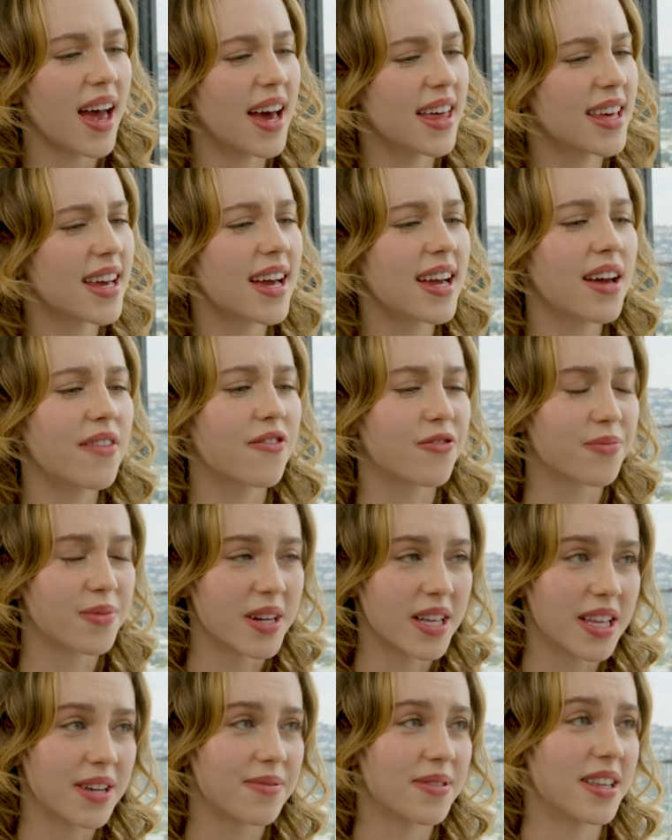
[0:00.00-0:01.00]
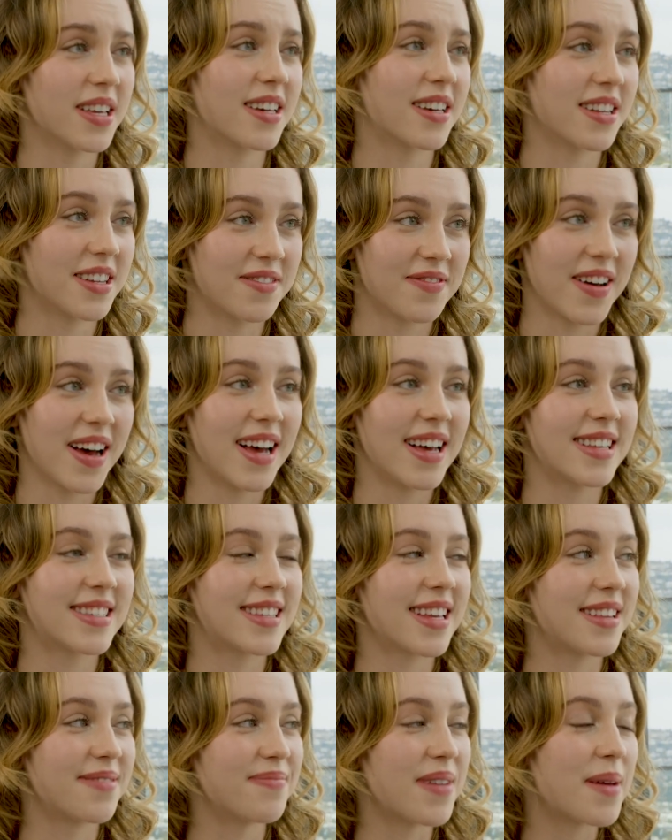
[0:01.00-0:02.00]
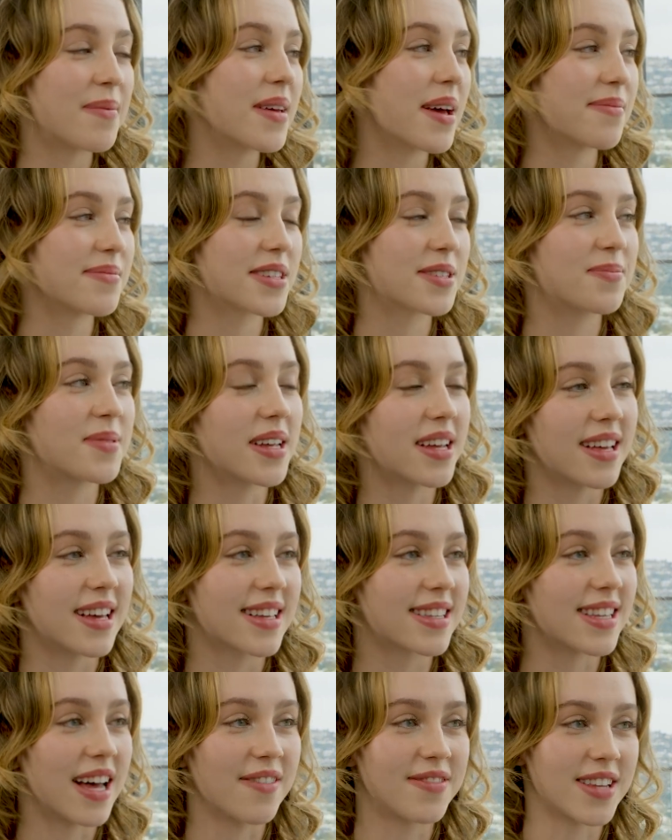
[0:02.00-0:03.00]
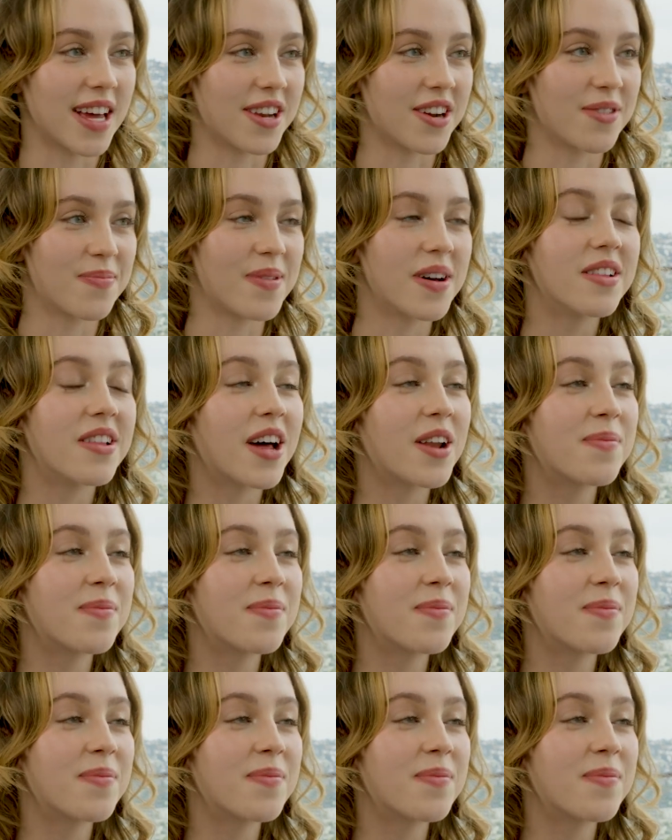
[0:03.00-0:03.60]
I think I give really, really good advice, and maybe I'm just being, like, self-centered, but